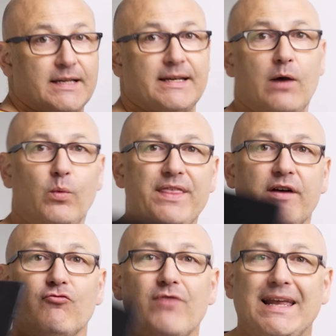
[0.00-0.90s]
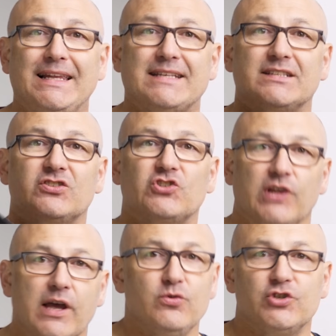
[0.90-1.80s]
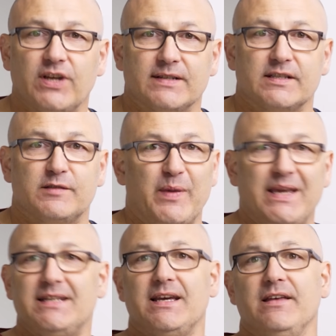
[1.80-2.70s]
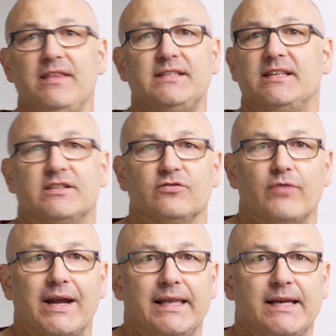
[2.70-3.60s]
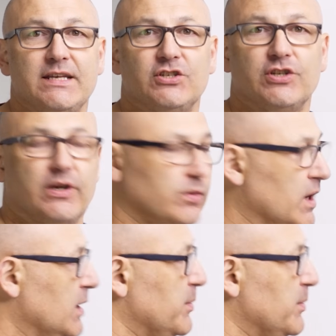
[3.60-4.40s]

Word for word: Now, with a really slow shutter speed, this isn't really an issue,